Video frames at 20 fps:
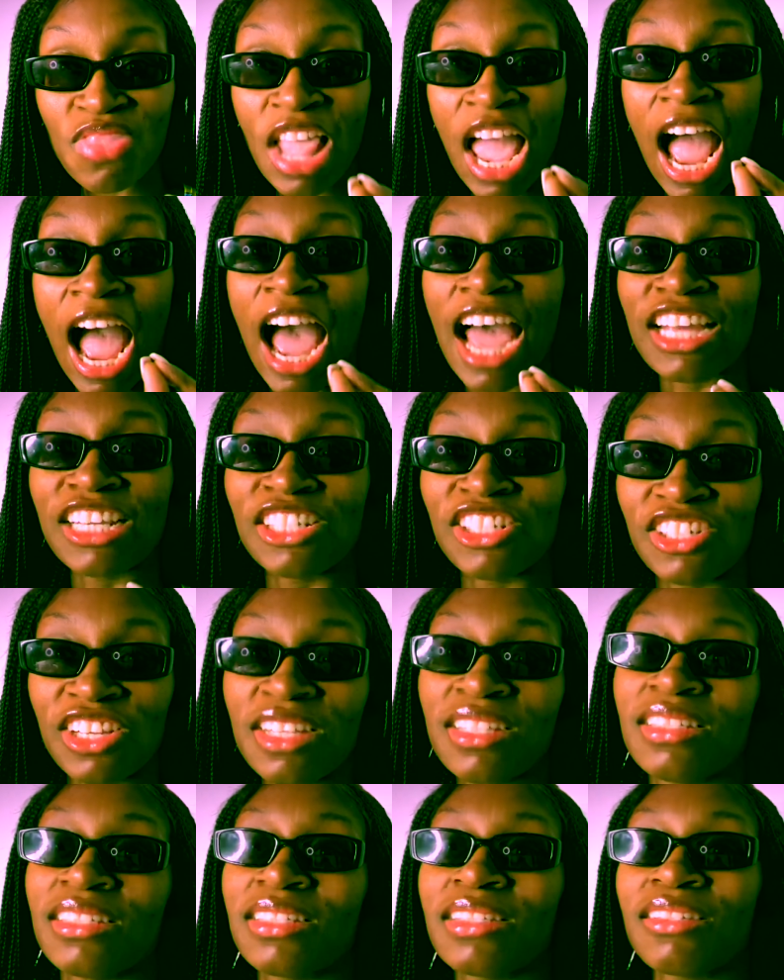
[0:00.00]
I
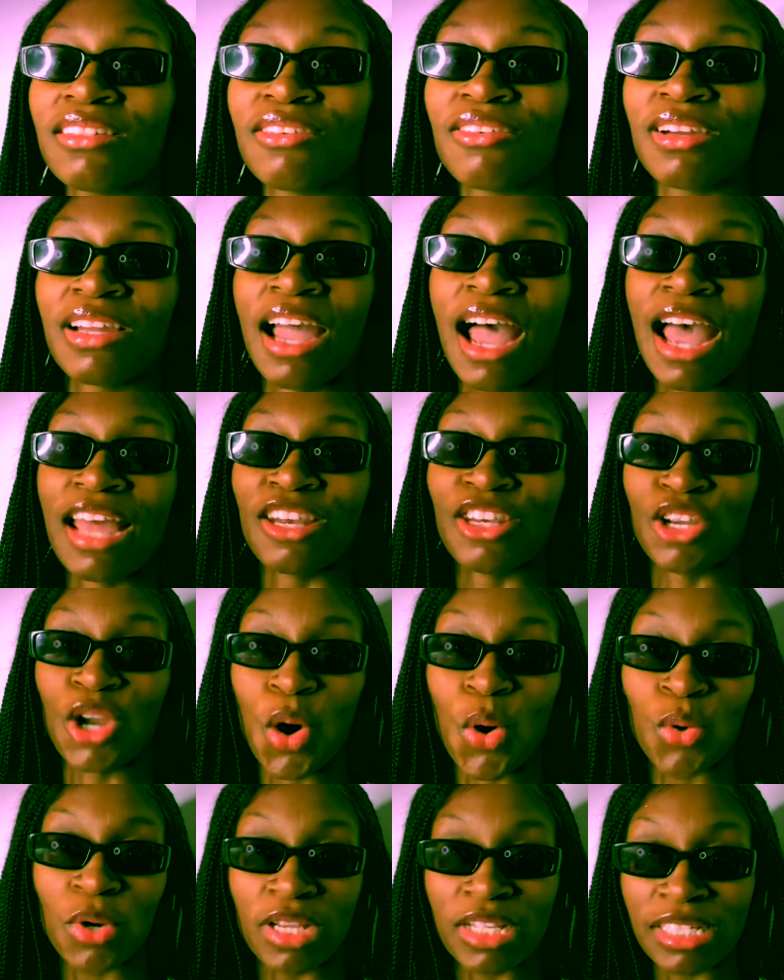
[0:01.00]
just got
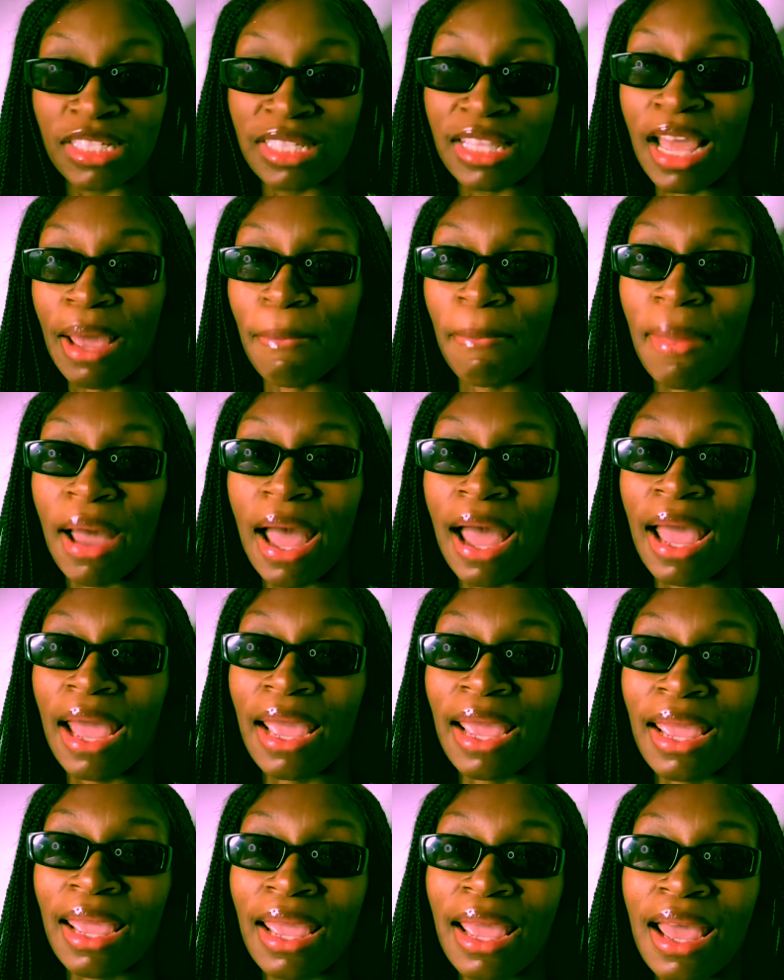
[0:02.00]
notice that
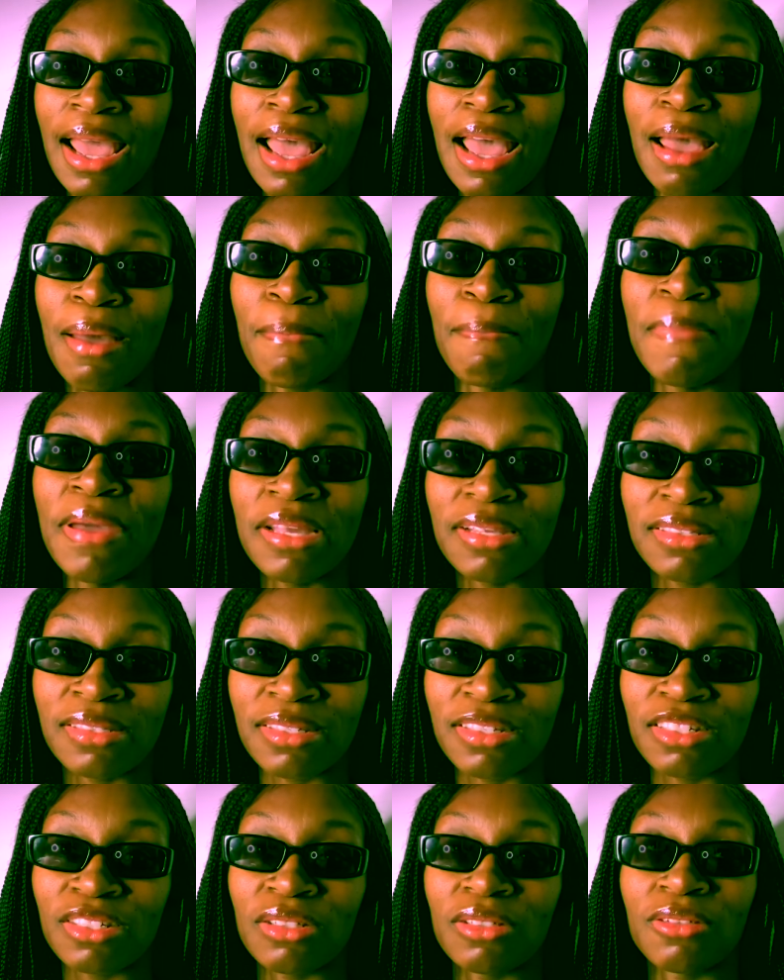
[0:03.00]
my
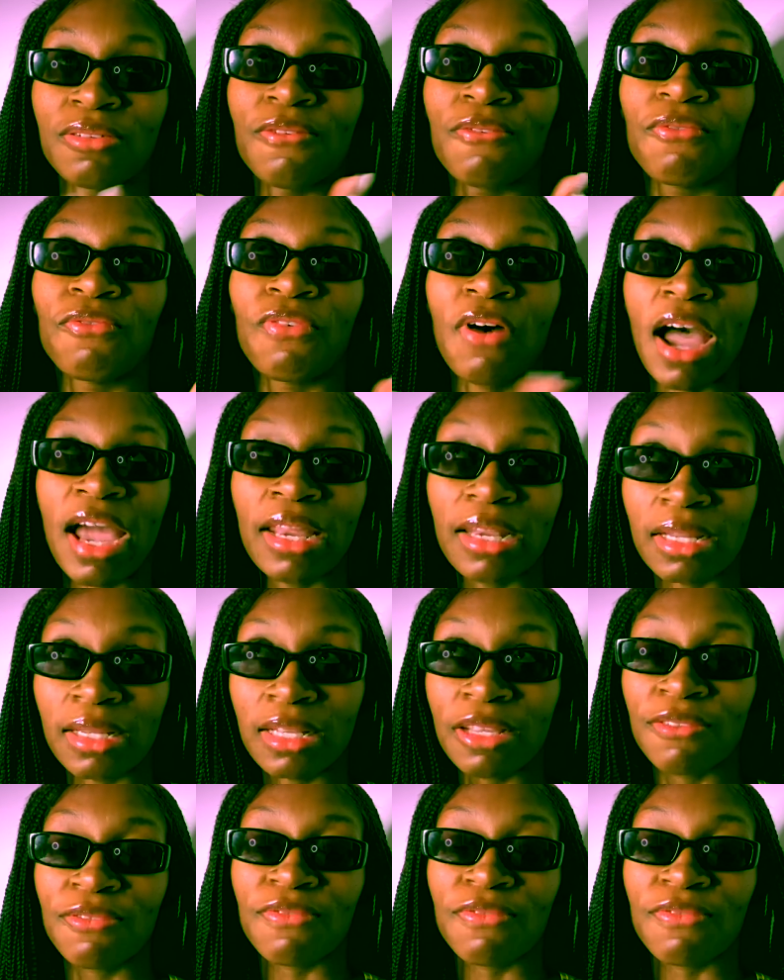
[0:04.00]
business is finally